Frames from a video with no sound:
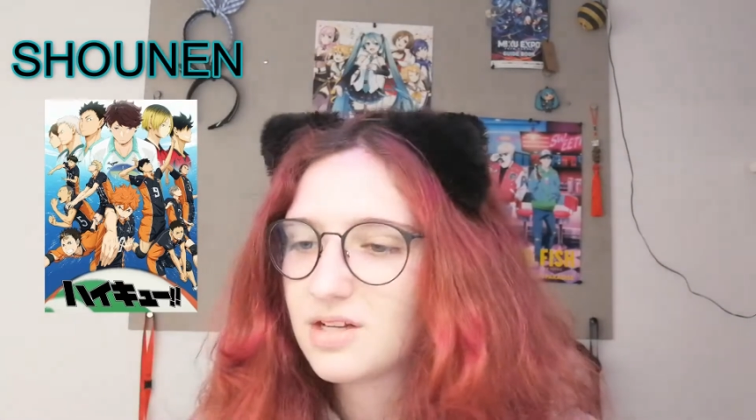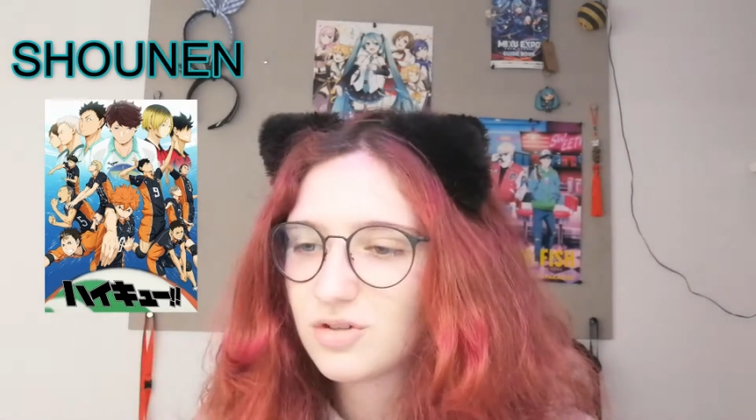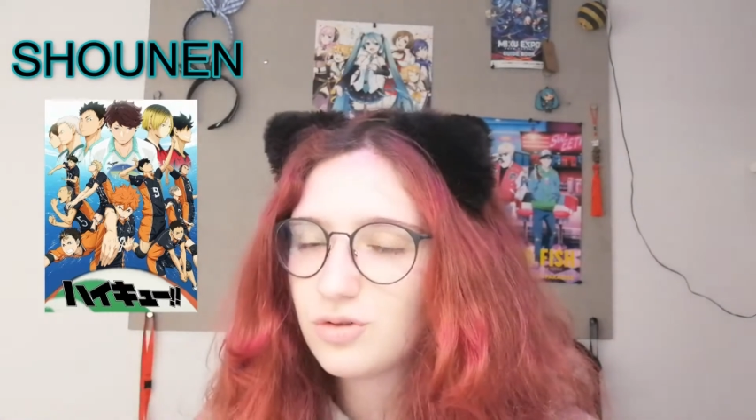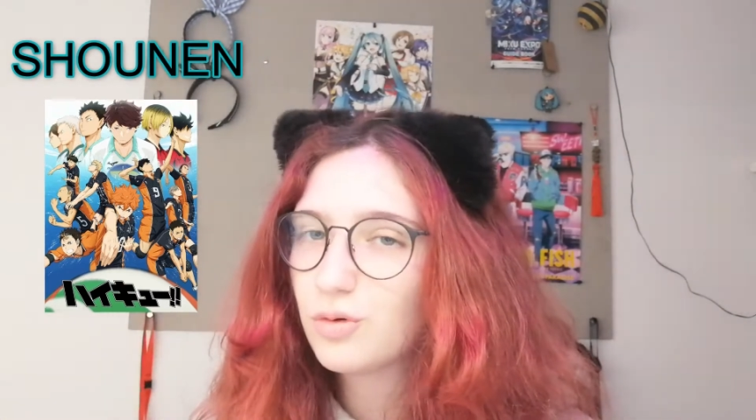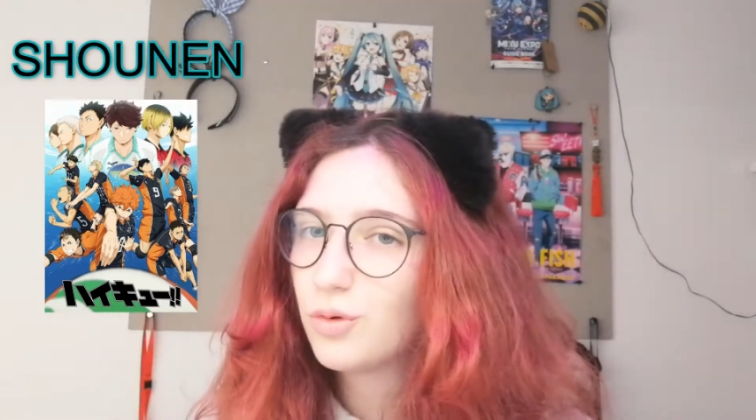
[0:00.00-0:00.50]
There's
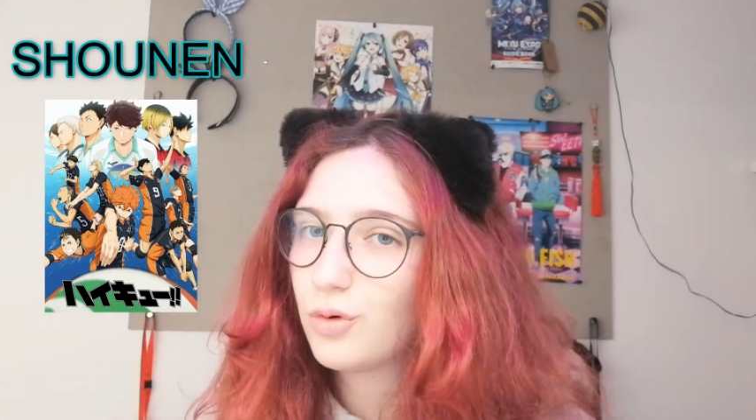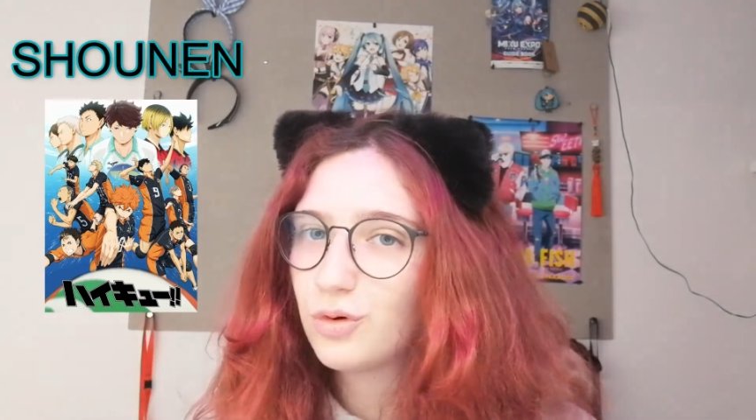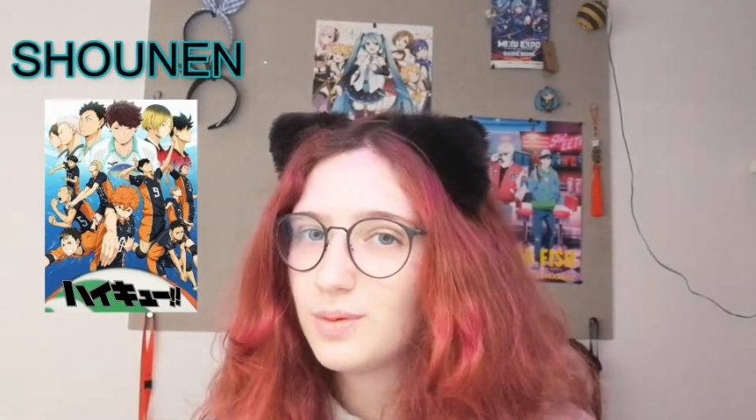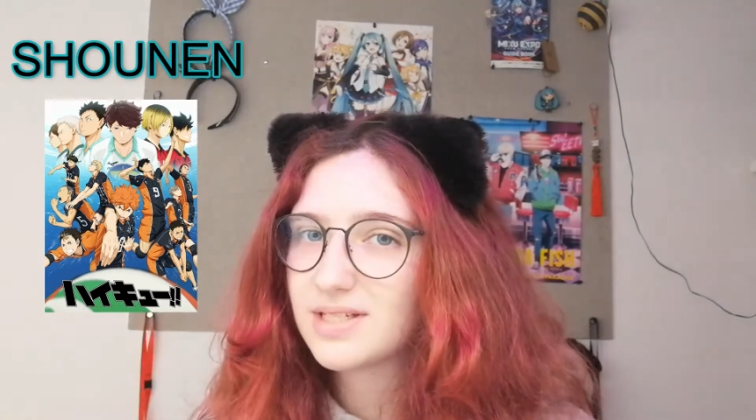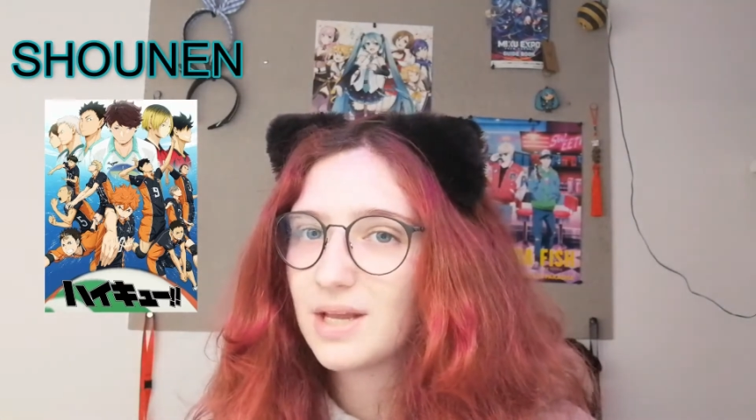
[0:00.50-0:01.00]
also Kuroko
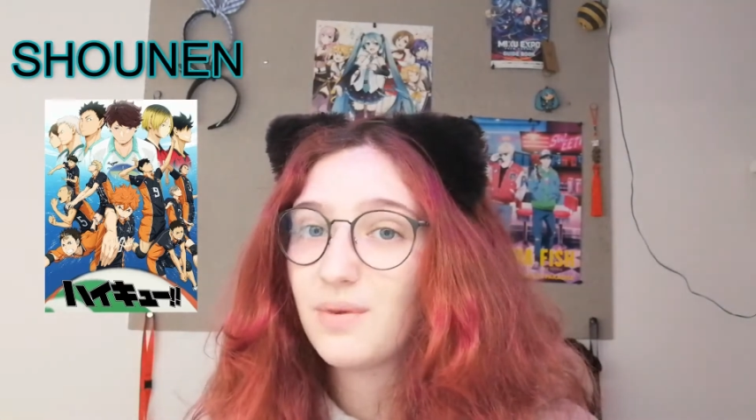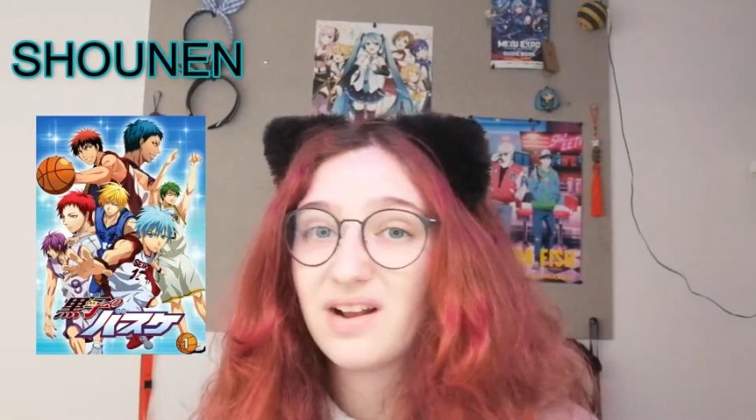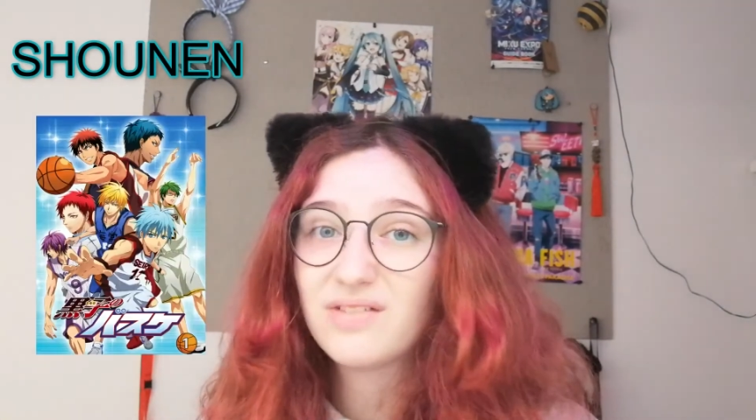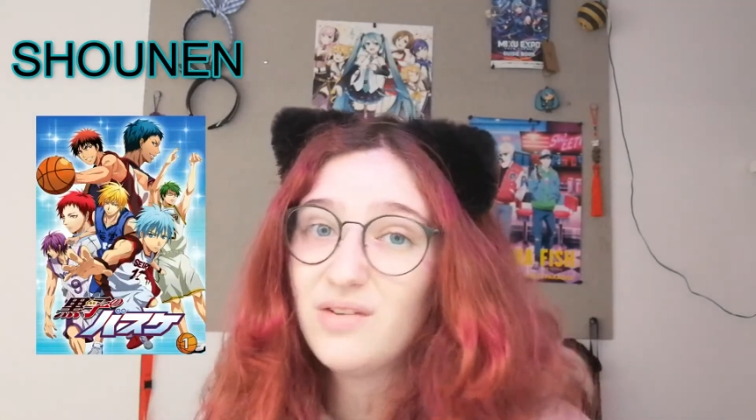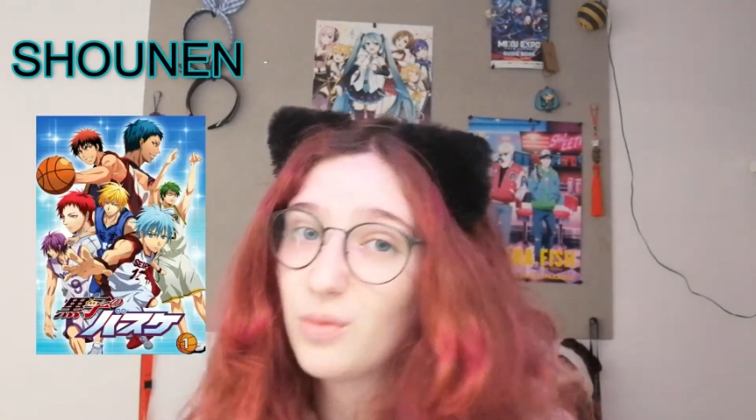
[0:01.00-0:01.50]
no Basuke, but
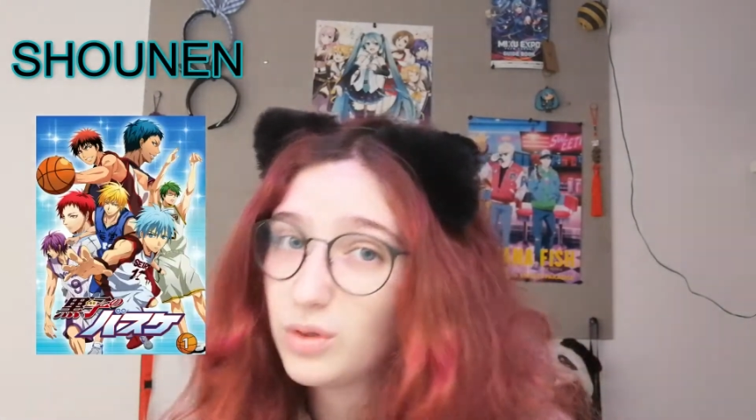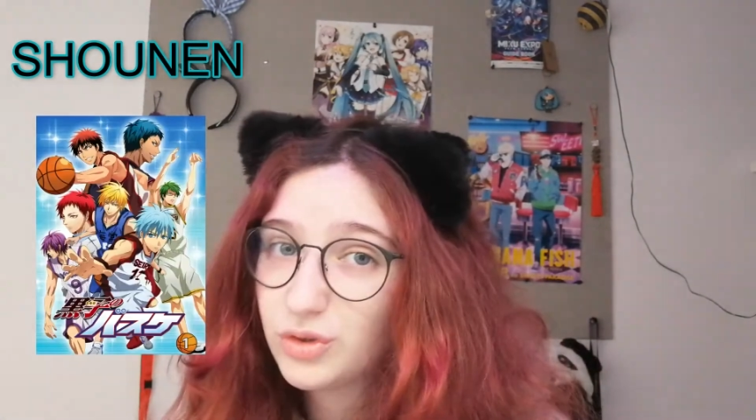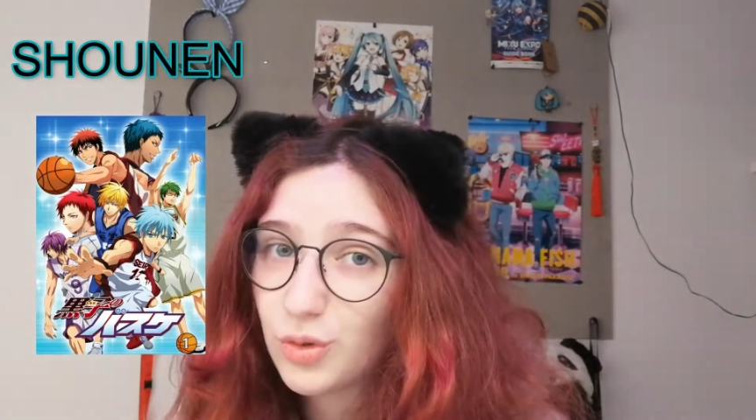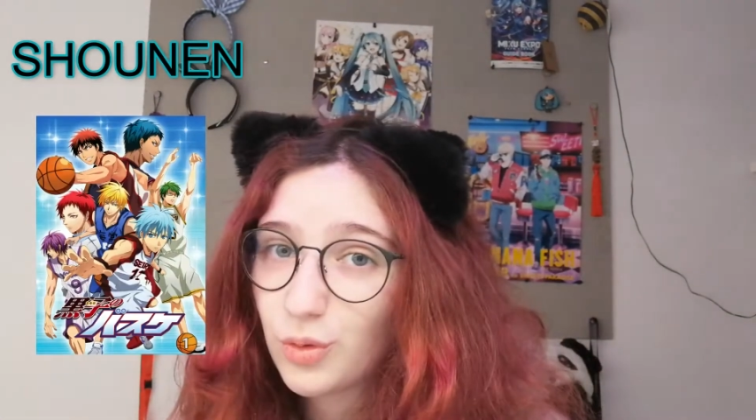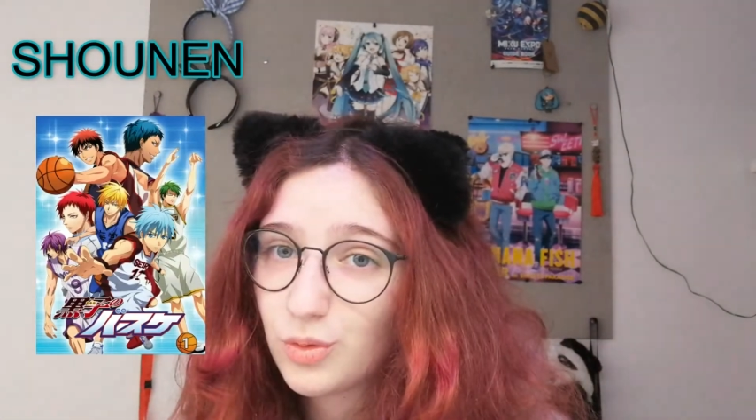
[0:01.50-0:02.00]
I've never
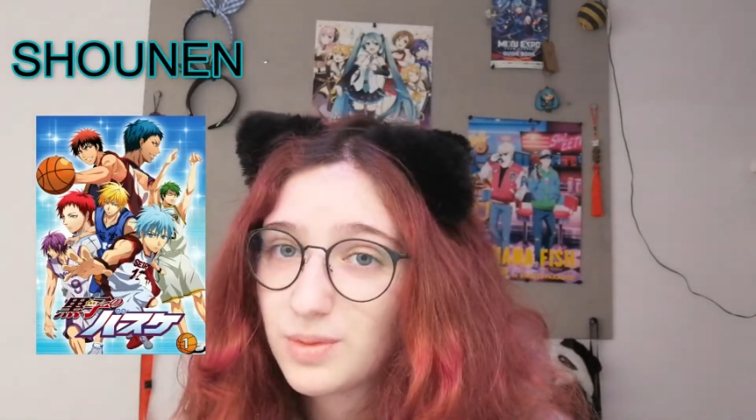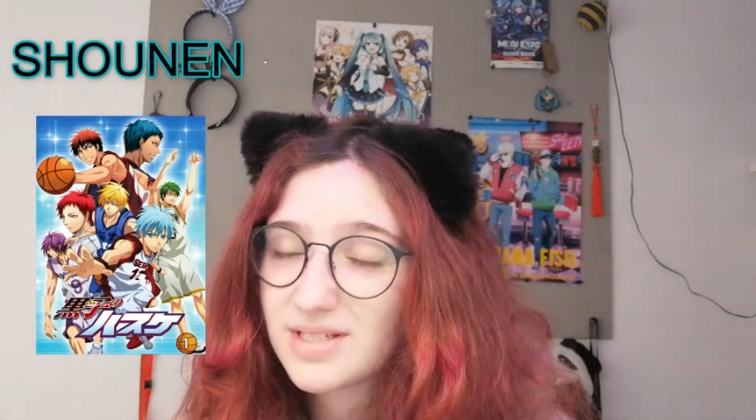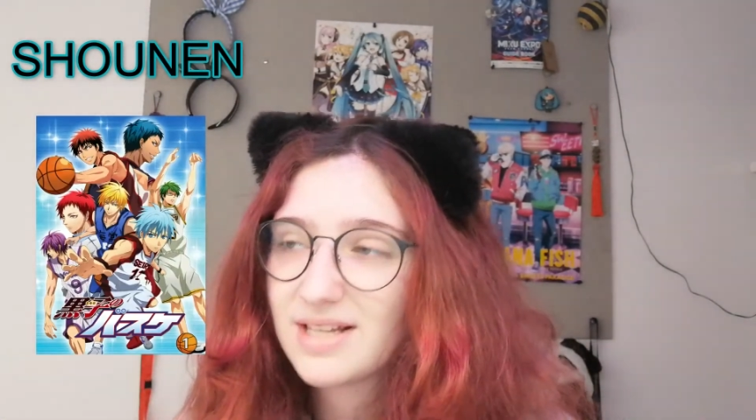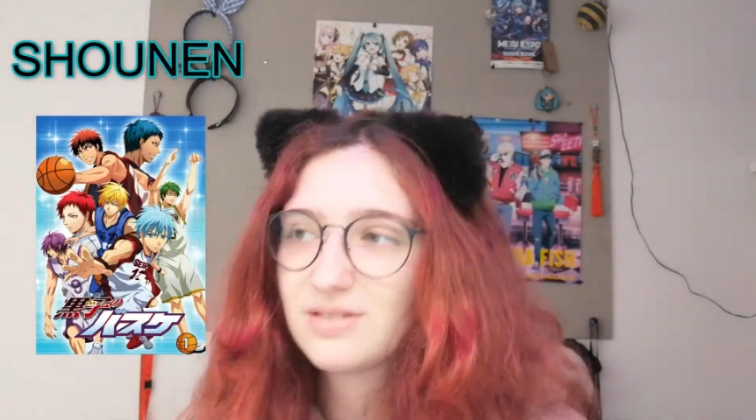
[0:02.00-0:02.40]
watched Kuroko no Basuke,